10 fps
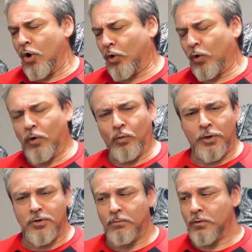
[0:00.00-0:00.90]
or hurt
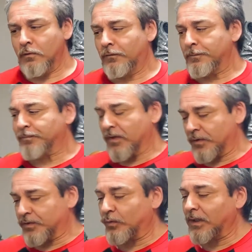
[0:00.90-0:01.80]
when you move.
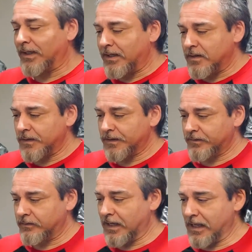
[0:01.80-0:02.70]
This really is,
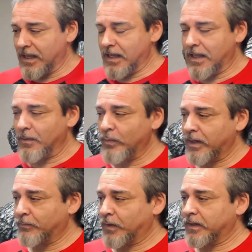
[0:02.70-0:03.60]
and the way
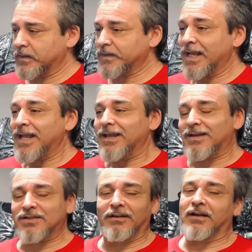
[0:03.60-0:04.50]
to put it is,
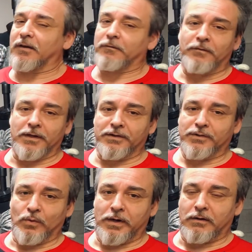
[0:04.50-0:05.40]
it's a lot of fun
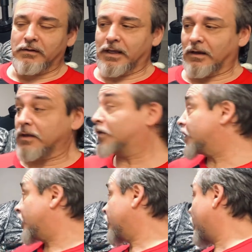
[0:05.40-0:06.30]
to wear. Just as